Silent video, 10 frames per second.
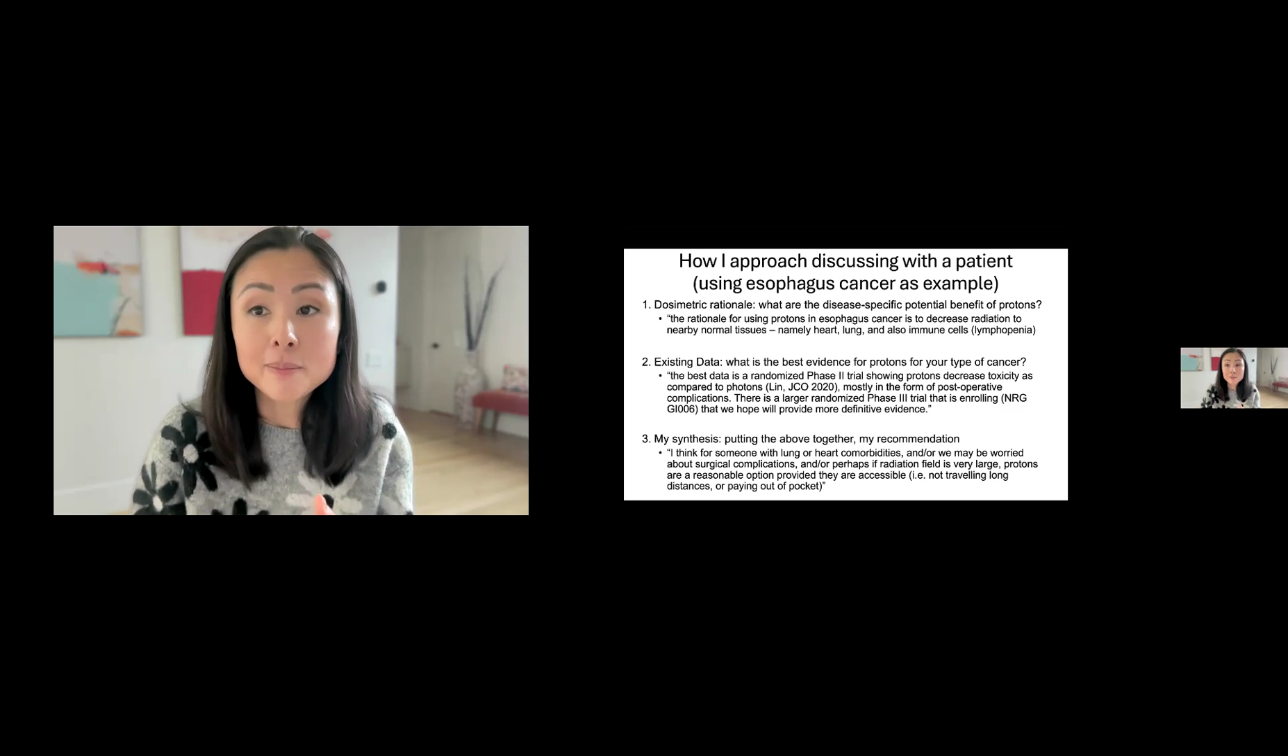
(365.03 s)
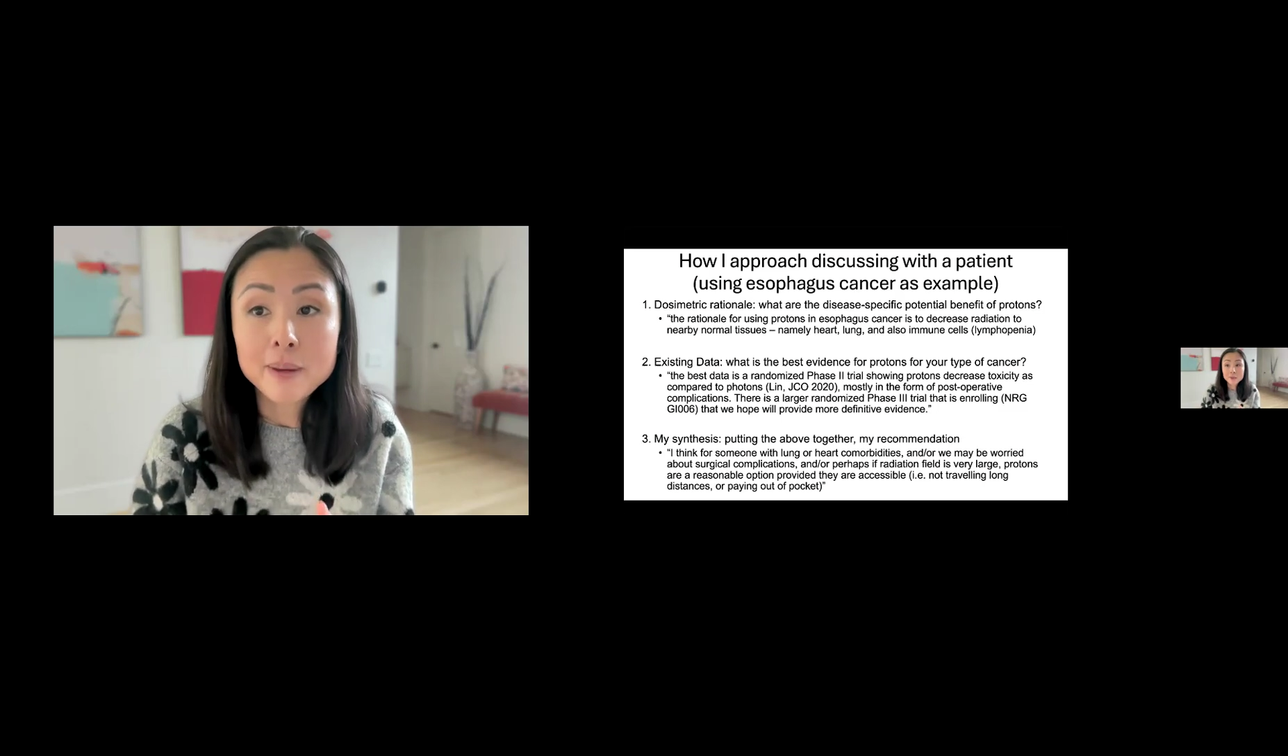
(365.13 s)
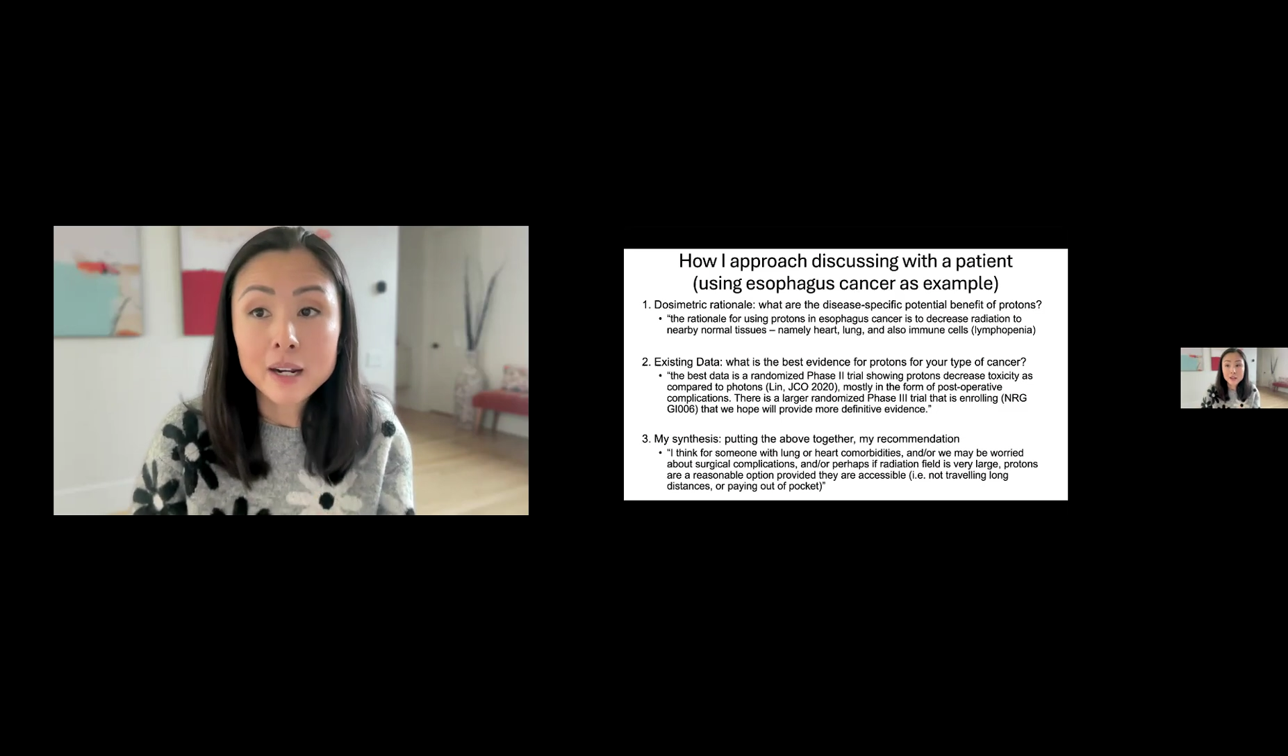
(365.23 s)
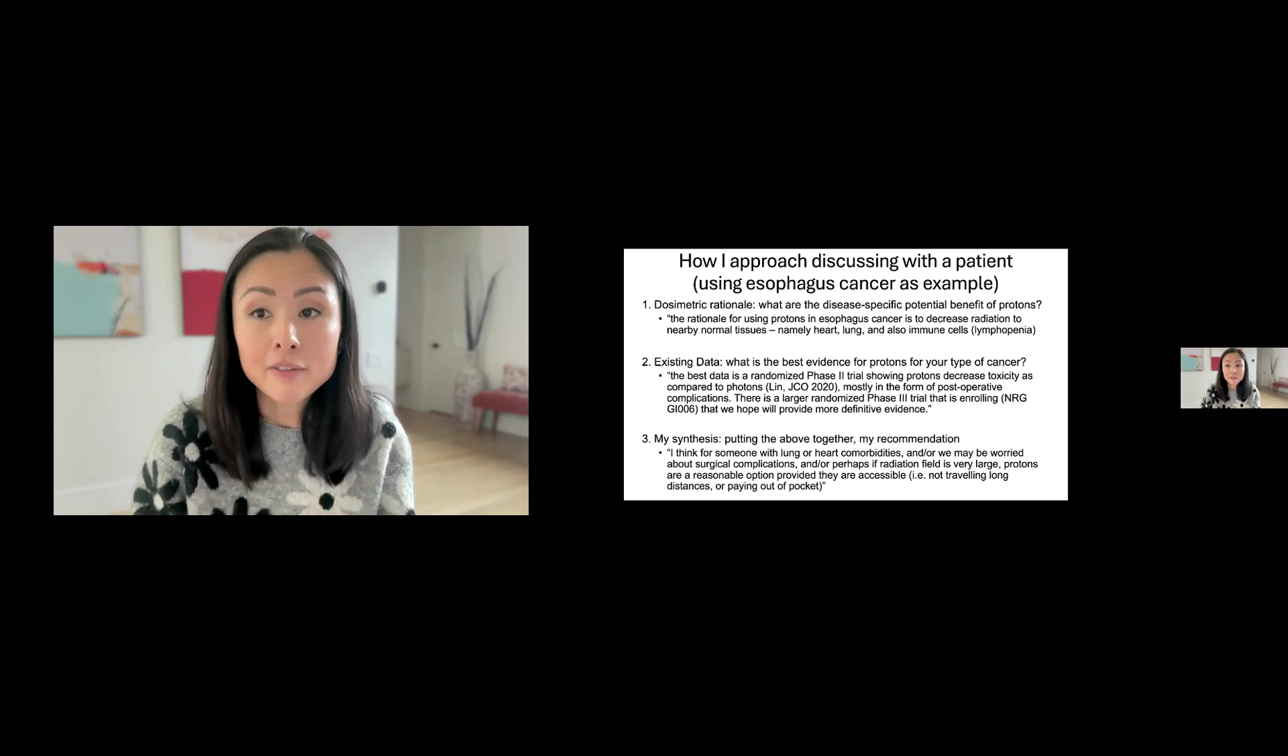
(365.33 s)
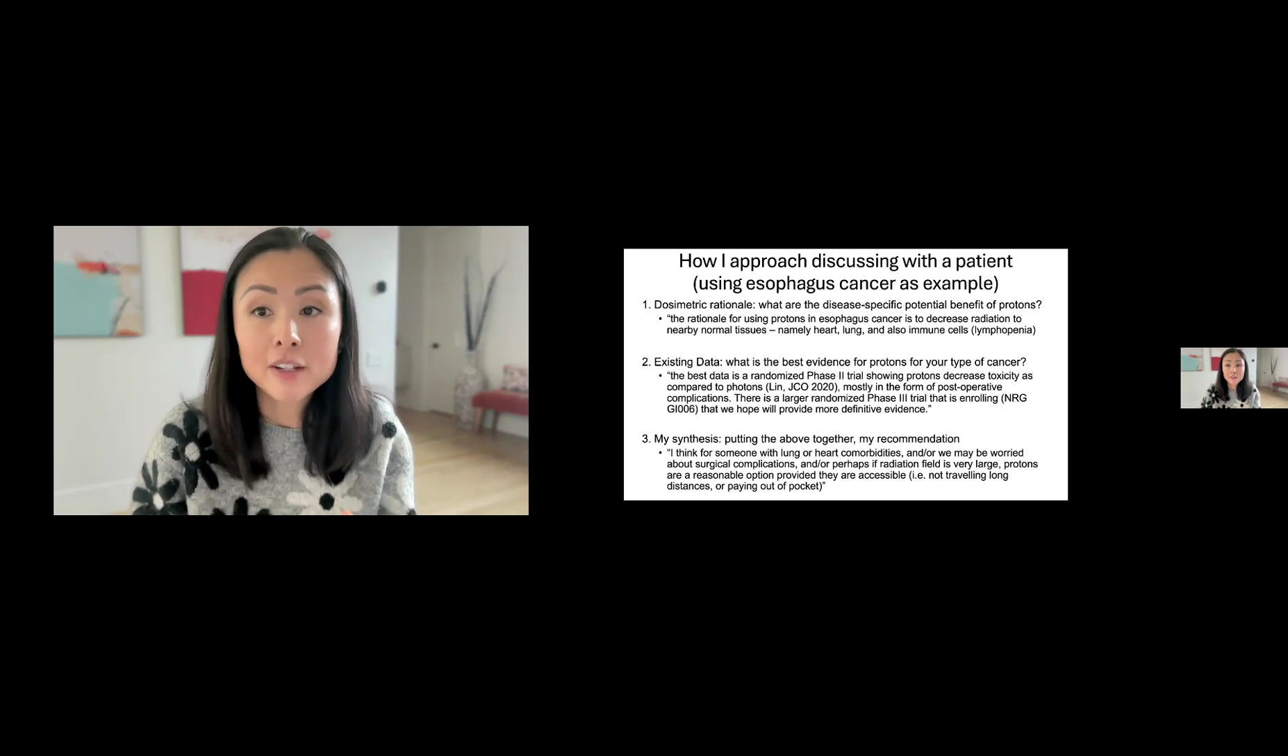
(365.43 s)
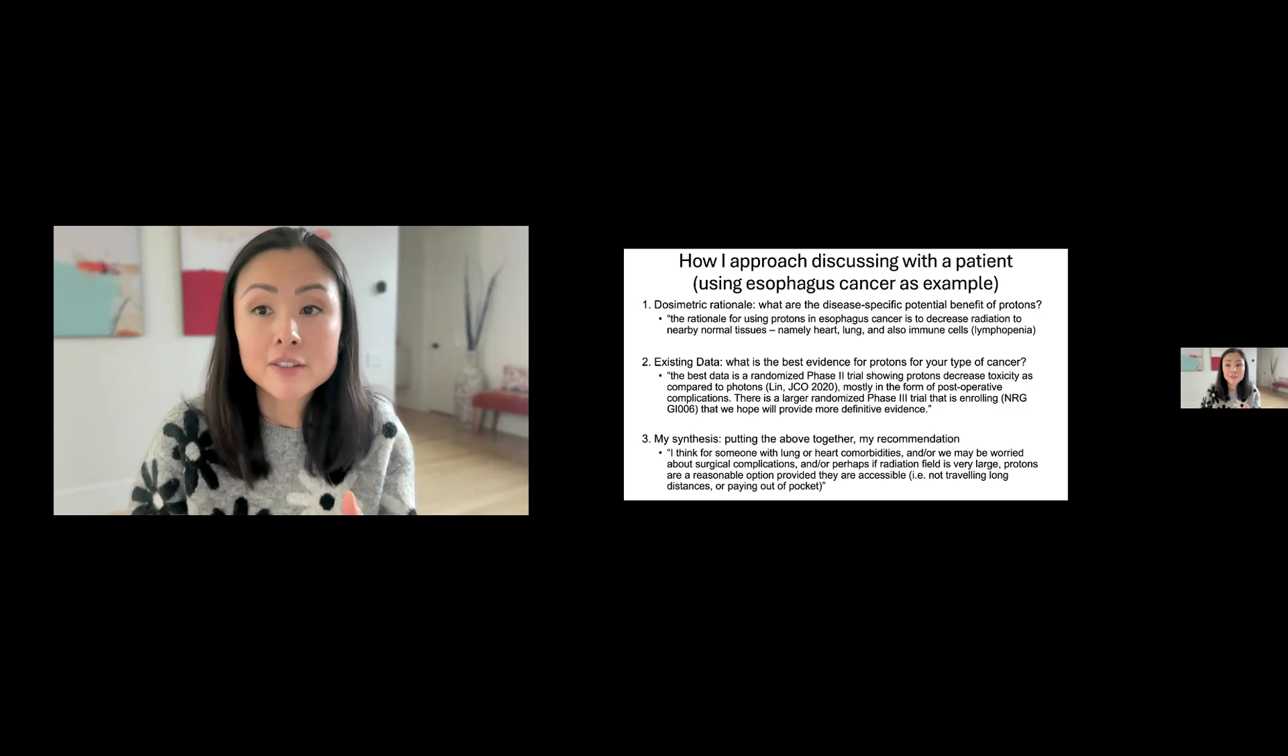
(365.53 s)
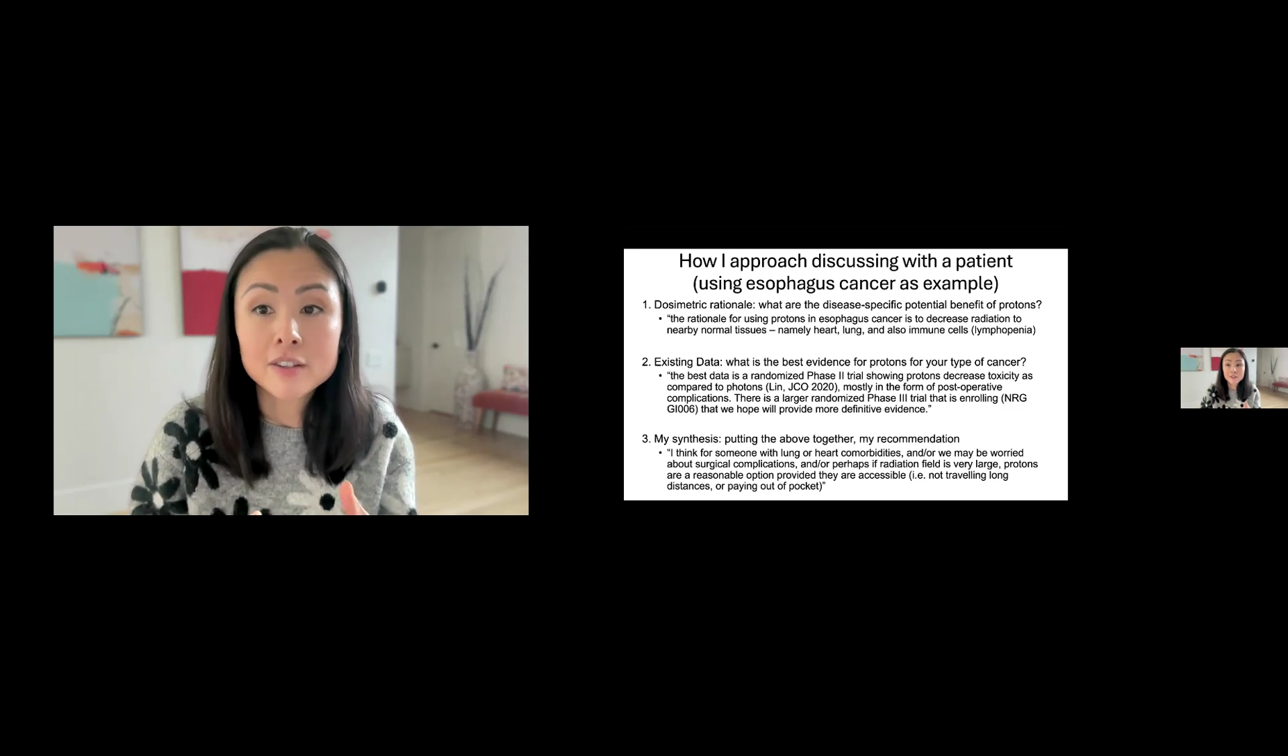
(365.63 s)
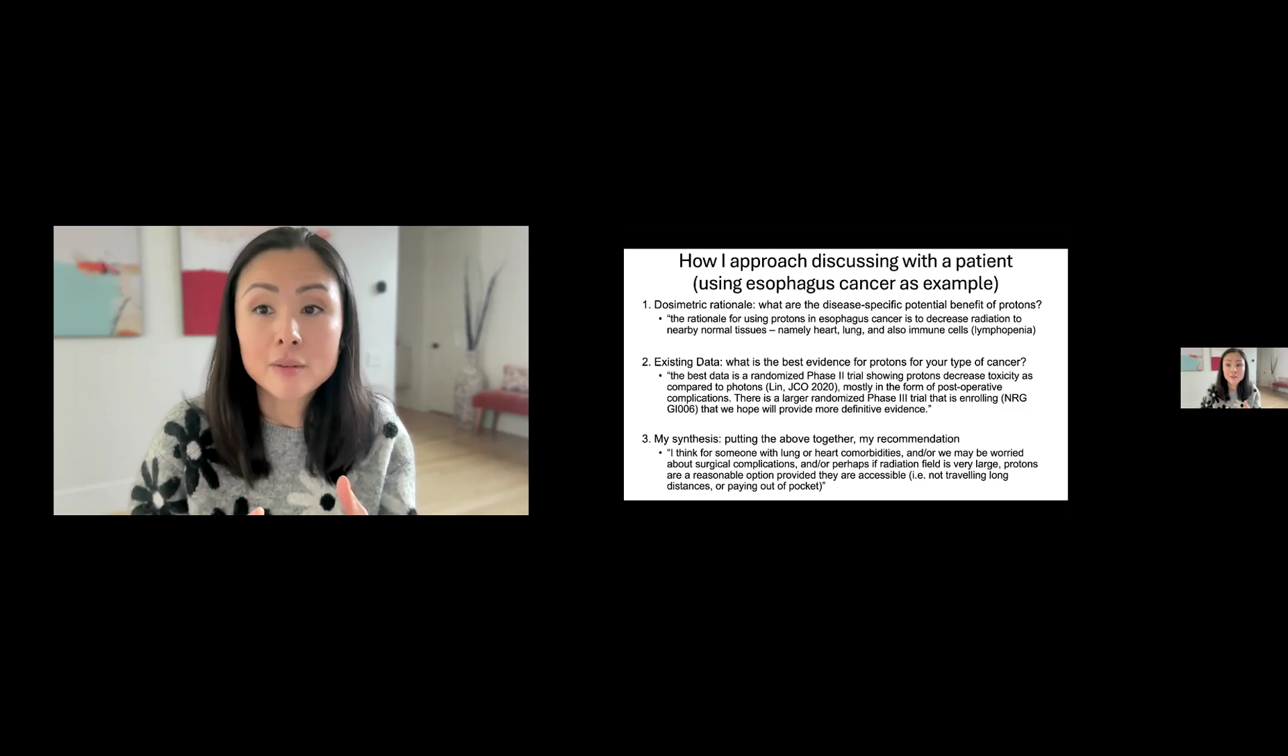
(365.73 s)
benefits